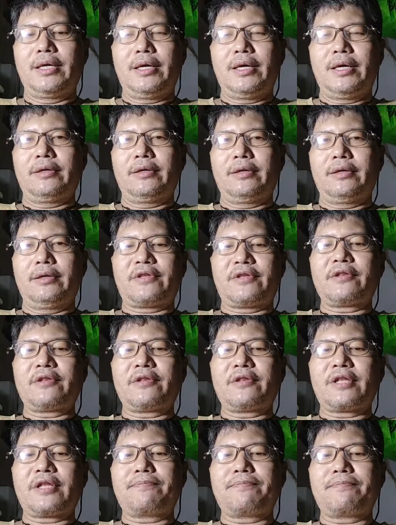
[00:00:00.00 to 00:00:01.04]
The second
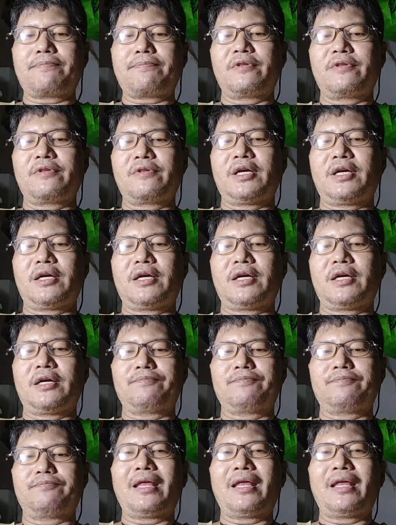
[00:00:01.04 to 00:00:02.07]
step is the
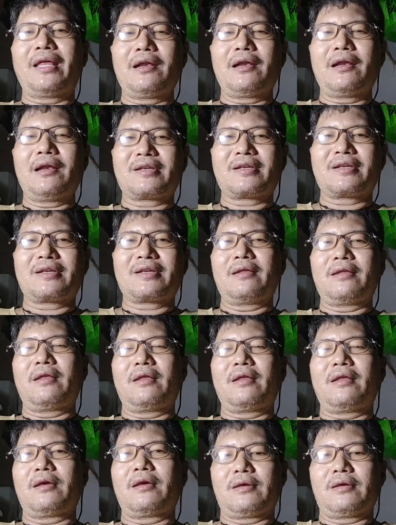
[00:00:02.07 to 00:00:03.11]
materials
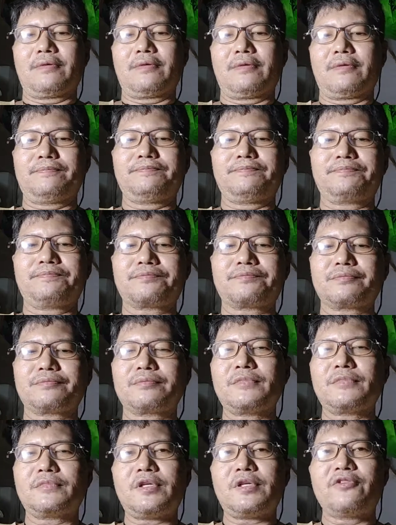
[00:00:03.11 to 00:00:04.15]
gathering
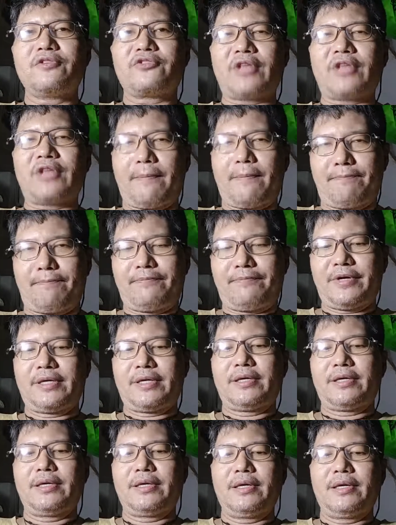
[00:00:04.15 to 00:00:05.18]
step.
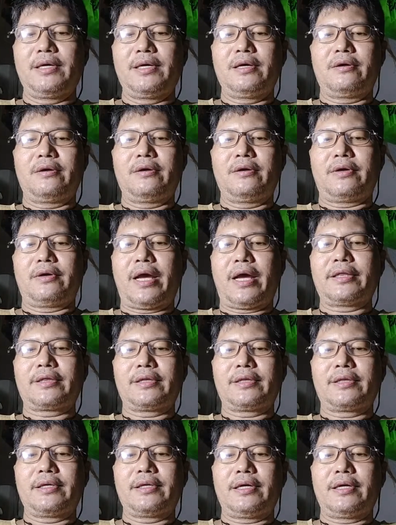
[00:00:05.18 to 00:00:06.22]
All right.
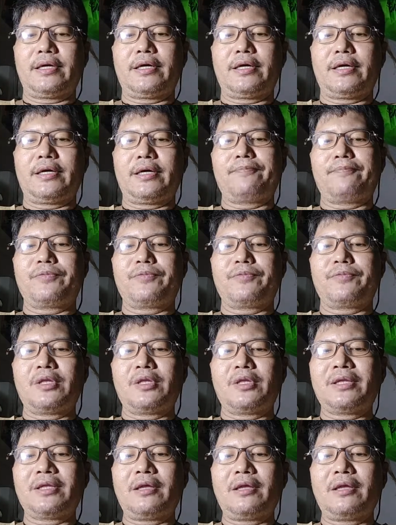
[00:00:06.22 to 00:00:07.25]
The
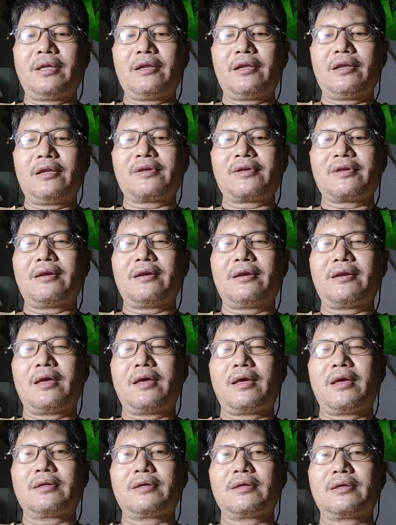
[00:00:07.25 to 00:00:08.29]
materials
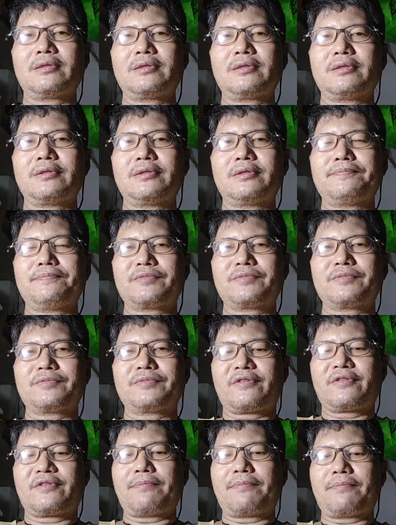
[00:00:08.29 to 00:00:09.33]
gathering
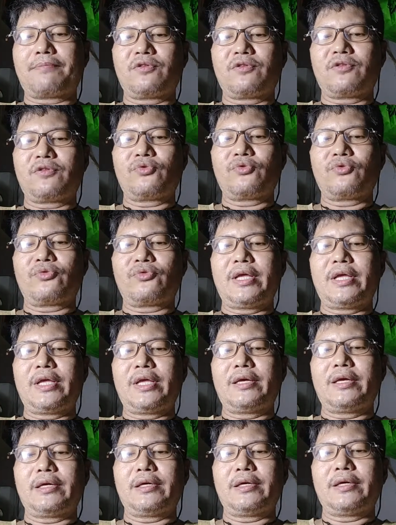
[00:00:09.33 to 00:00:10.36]
step is
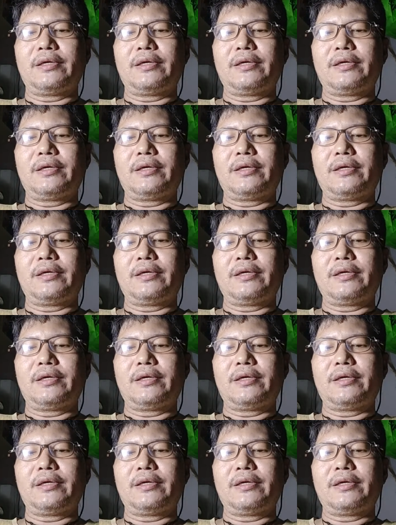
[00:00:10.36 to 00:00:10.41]
usually